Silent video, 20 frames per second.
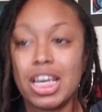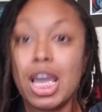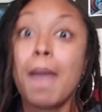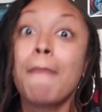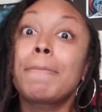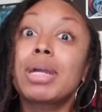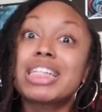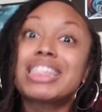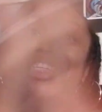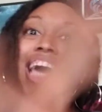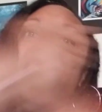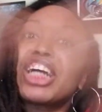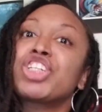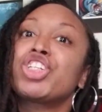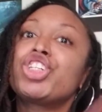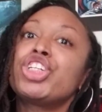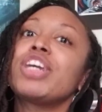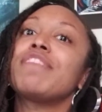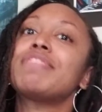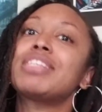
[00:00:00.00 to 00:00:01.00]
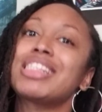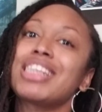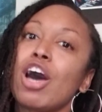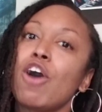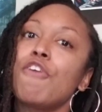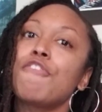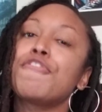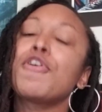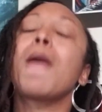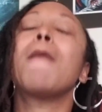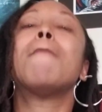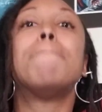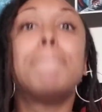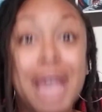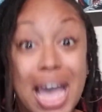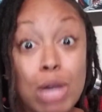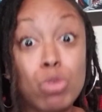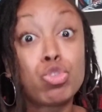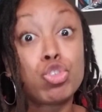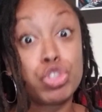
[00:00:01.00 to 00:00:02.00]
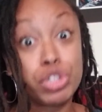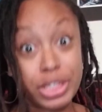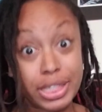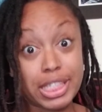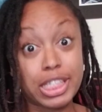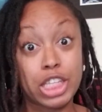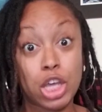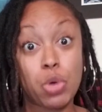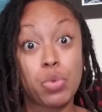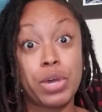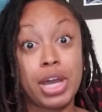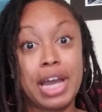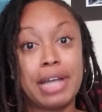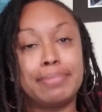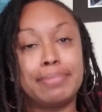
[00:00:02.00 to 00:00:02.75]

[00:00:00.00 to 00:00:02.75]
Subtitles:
Protection of self, boundaries, okay?